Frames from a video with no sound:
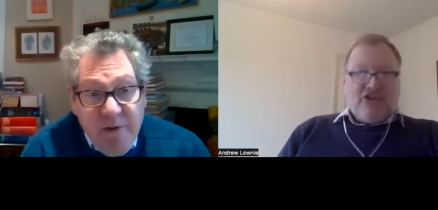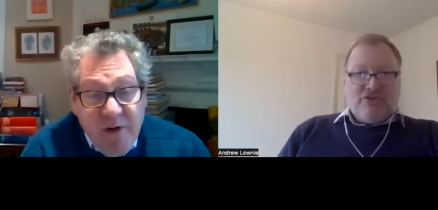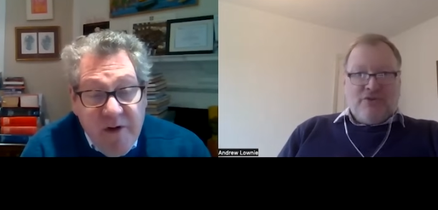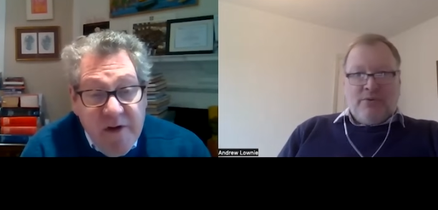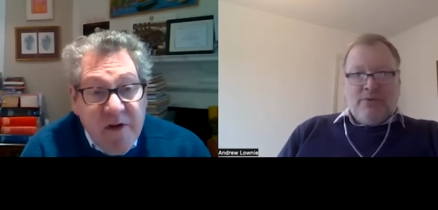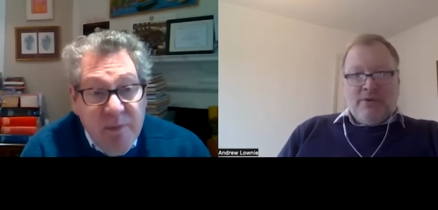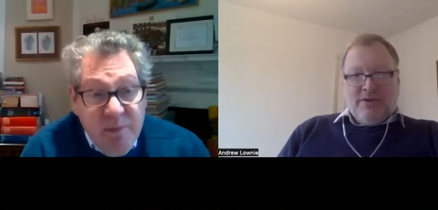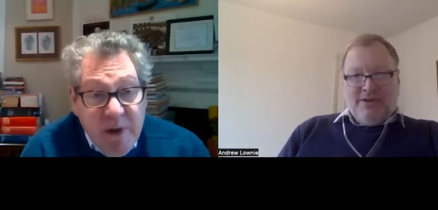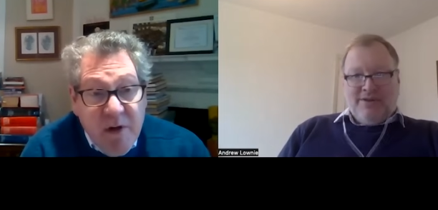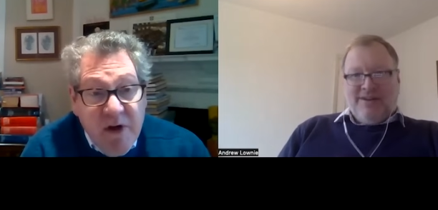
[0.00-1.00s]
Speaker 1: so I think there's some
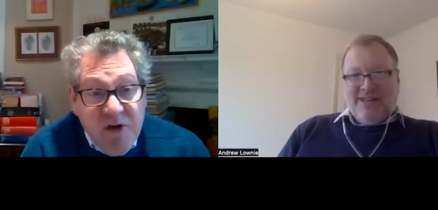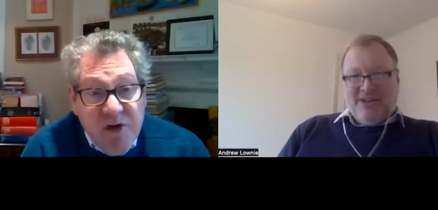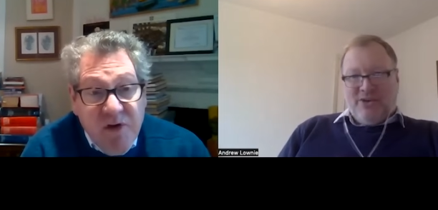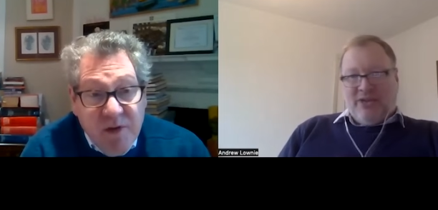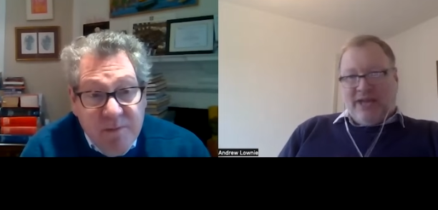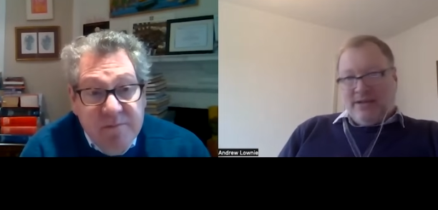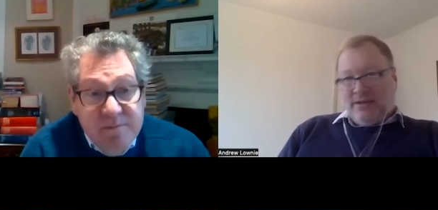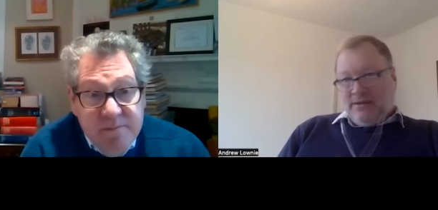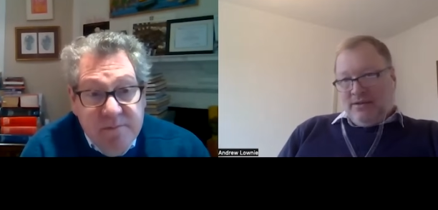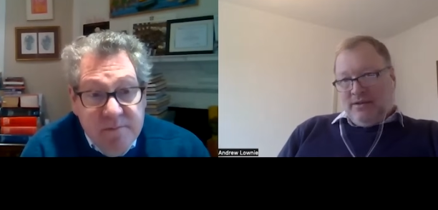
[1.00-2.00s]
big questions. all that.
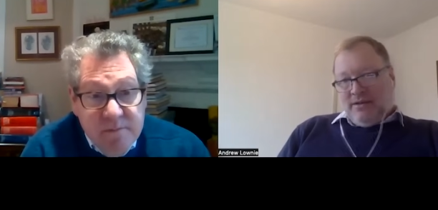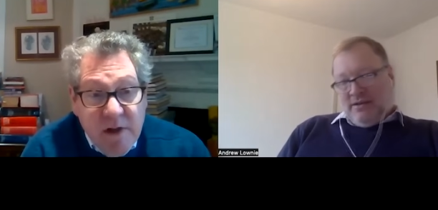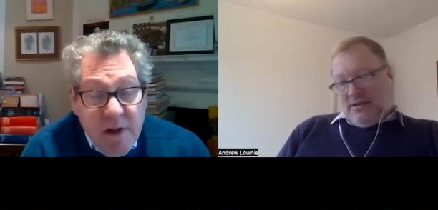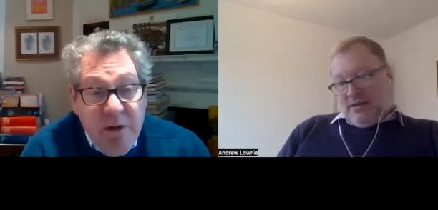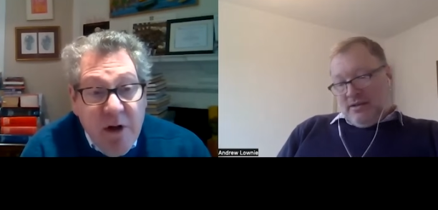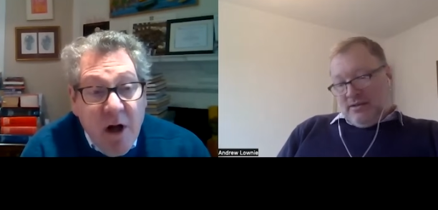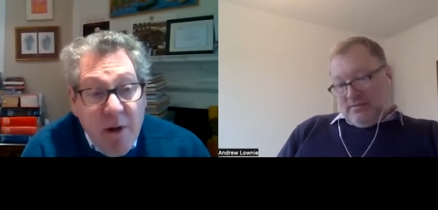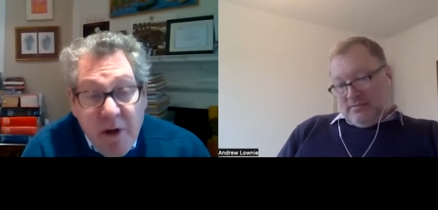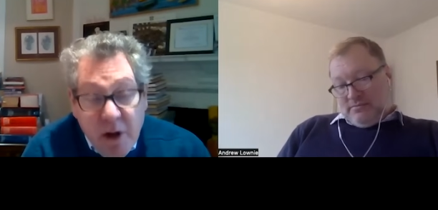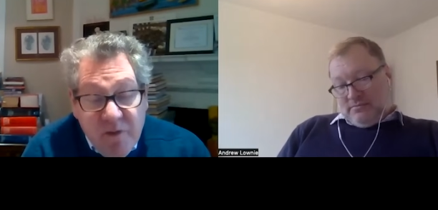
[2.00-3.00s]
I mean, uh, and
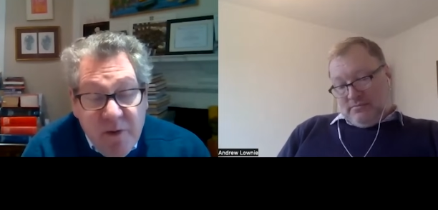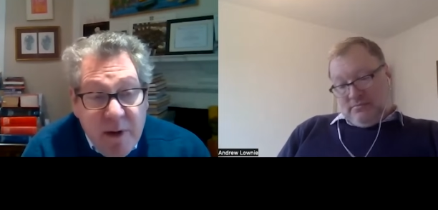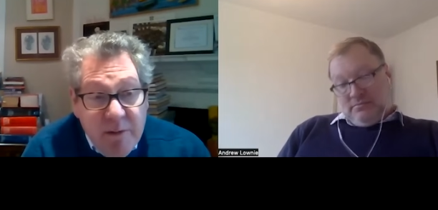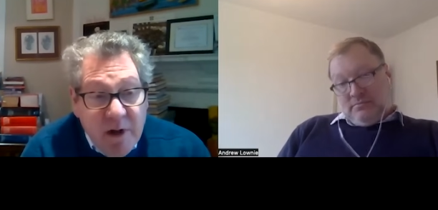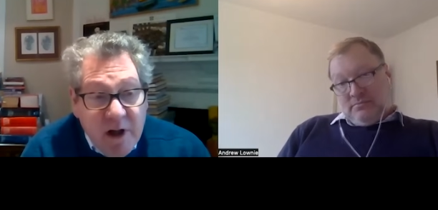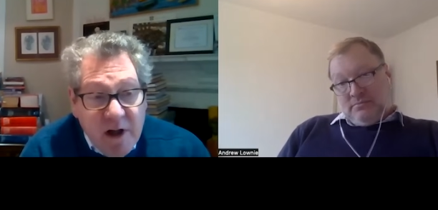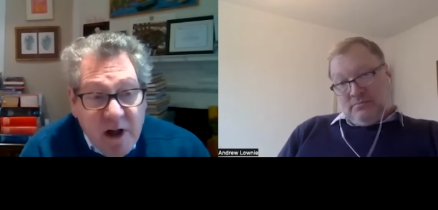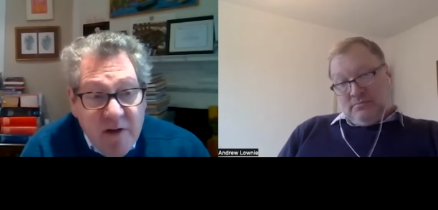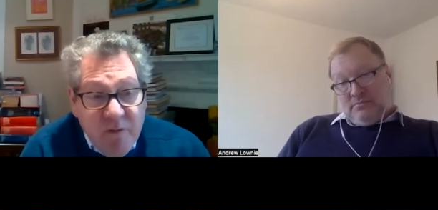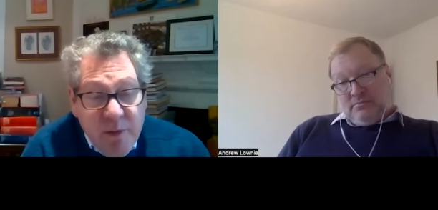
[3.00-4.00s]
hopefully, maybe
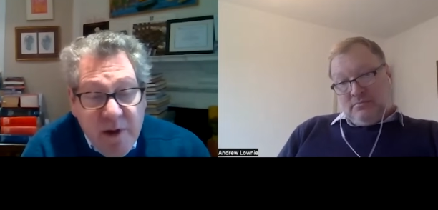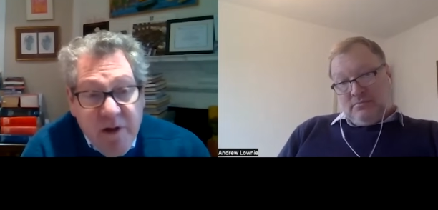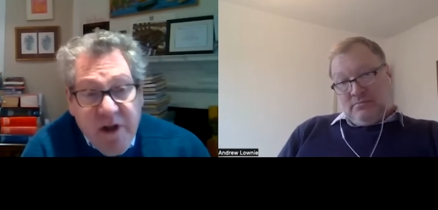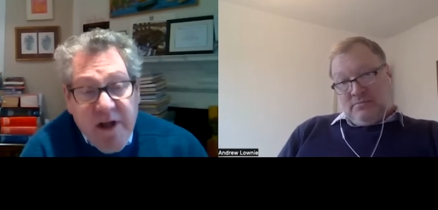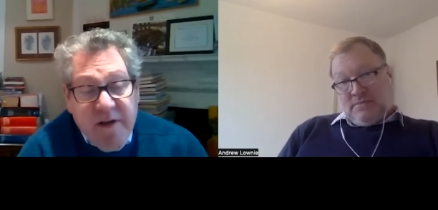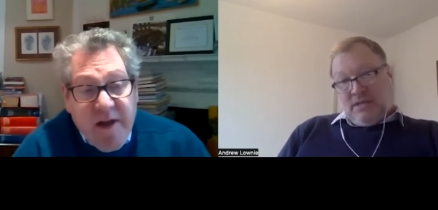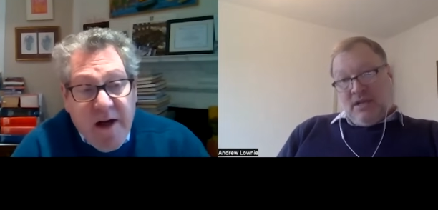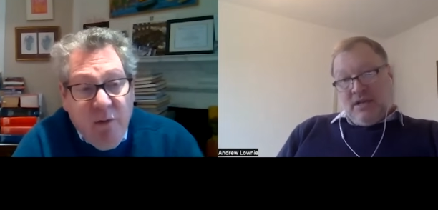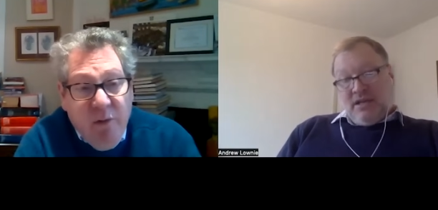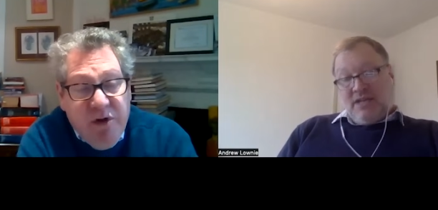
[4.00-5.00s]
Clive will be looking at
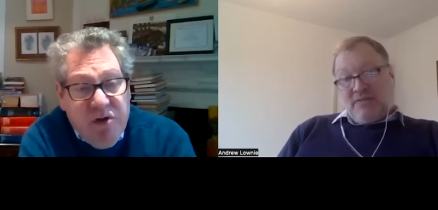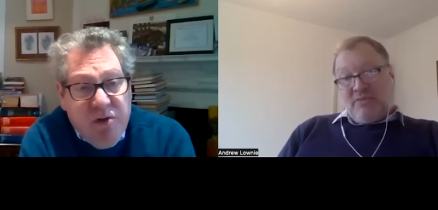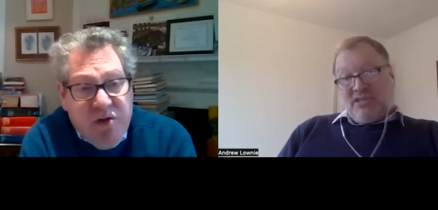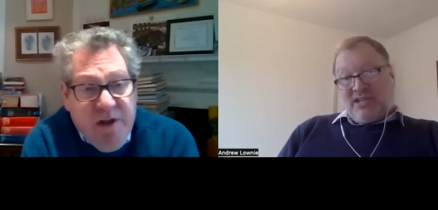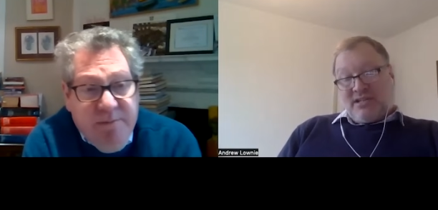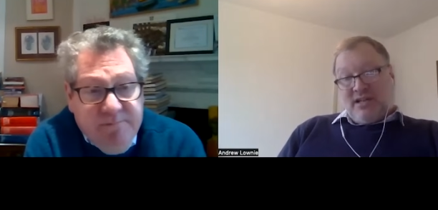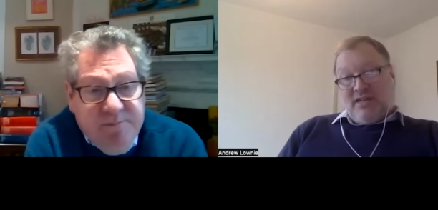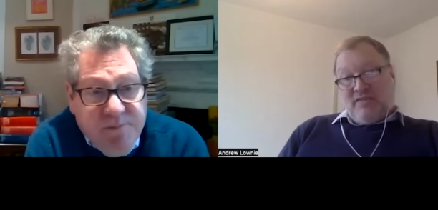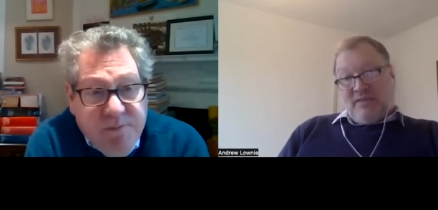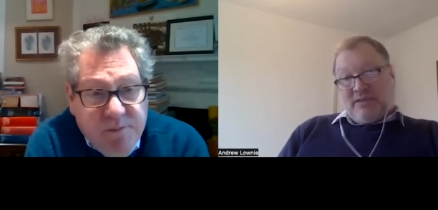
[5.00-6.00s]
that when we. Yes, we
Speaker 2: must ask
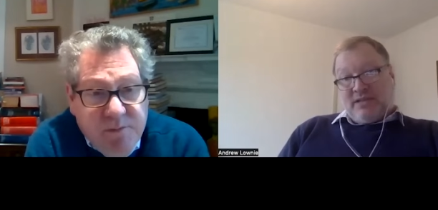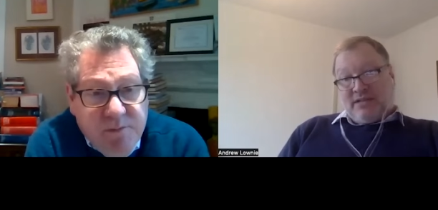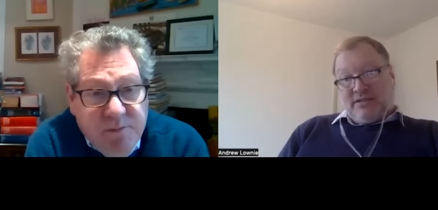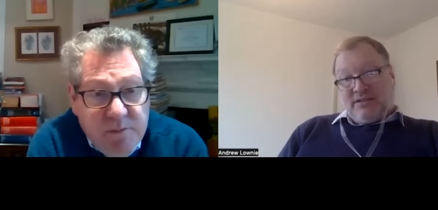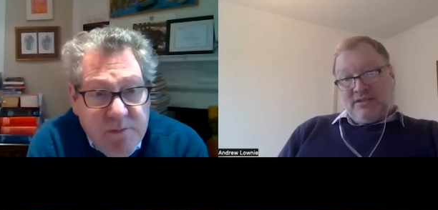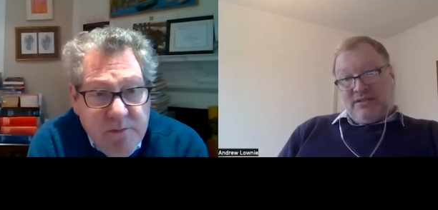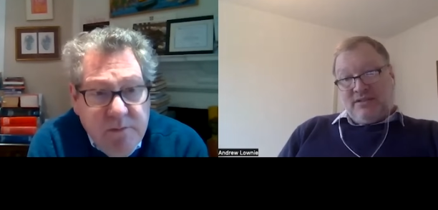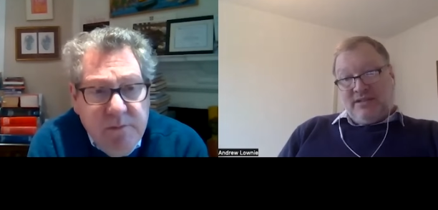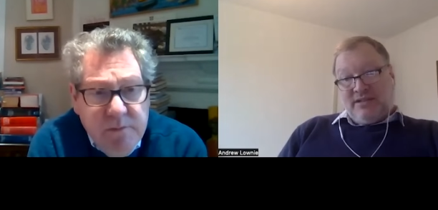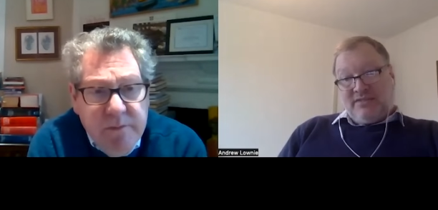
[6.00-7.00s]
Clive about that because uh,
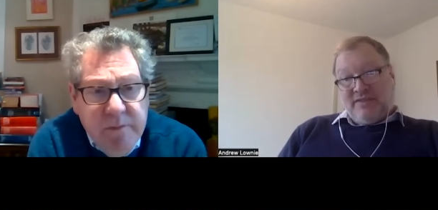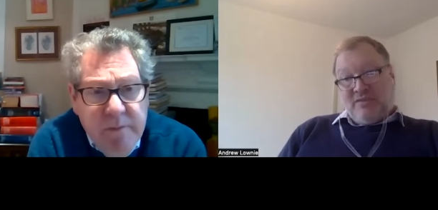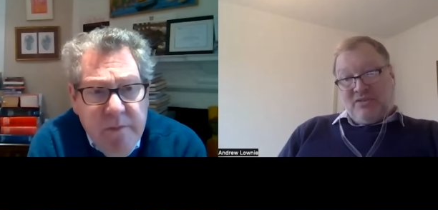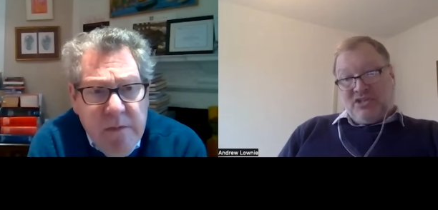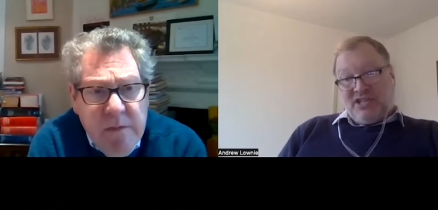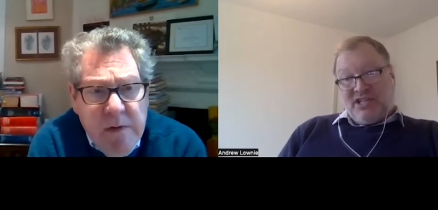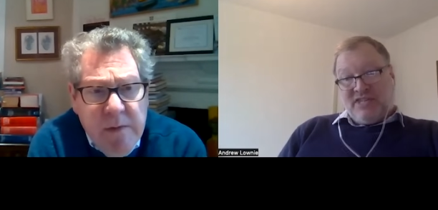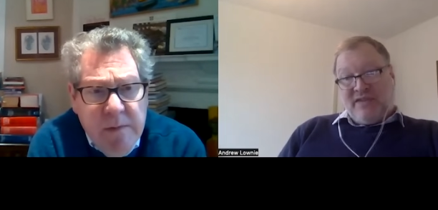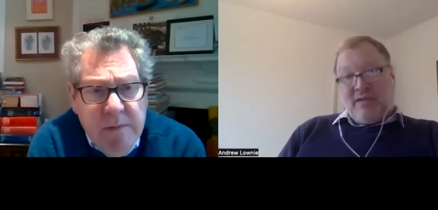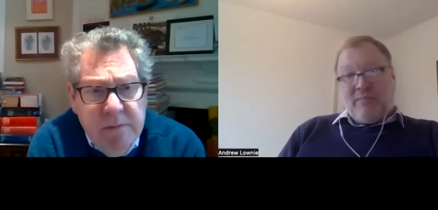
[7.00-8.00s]
that's very much his thing. He's
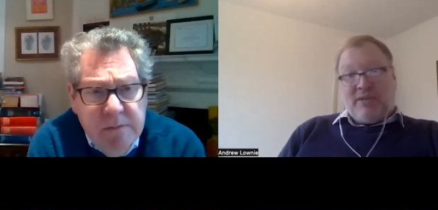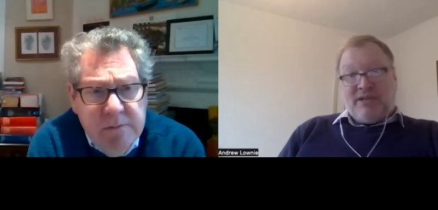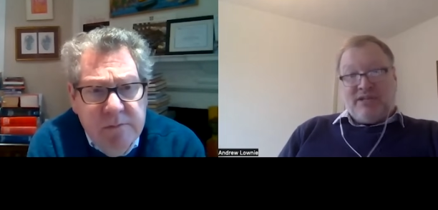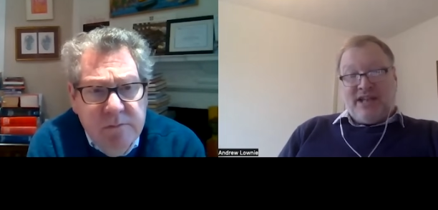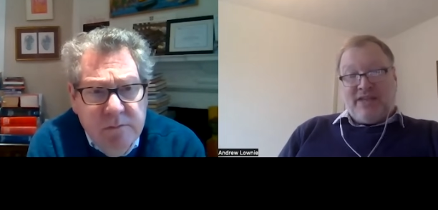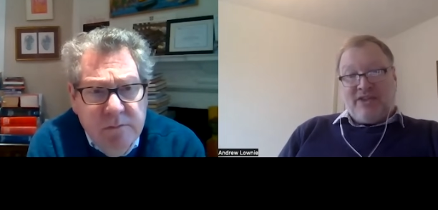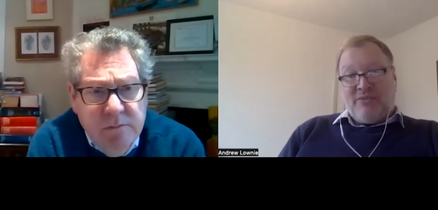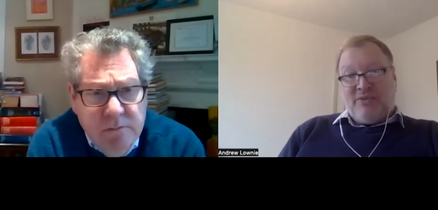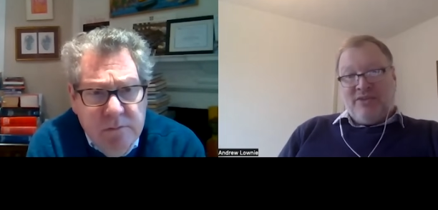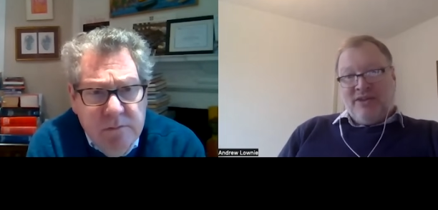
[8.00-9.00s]
very well plugged in, I think,
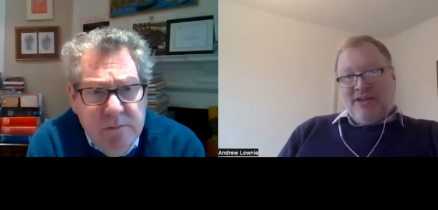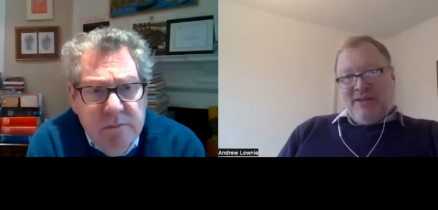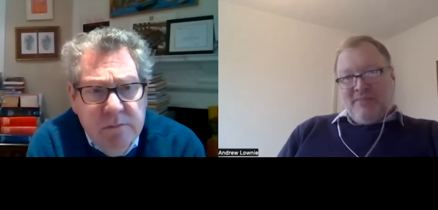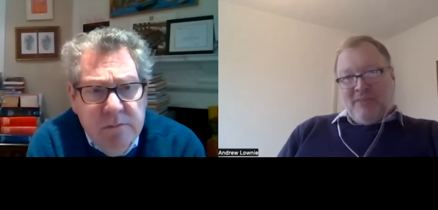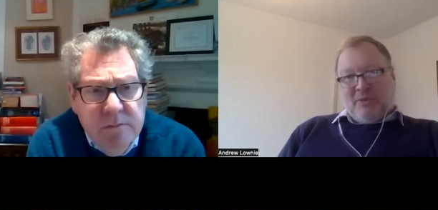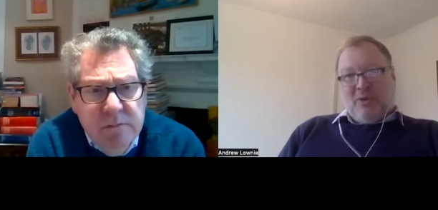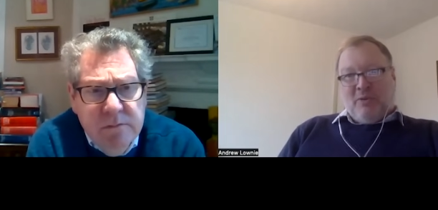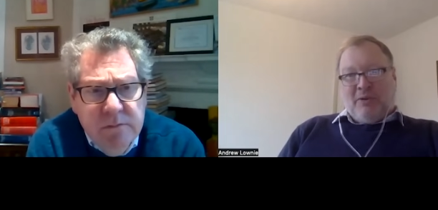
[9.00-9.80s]
with people who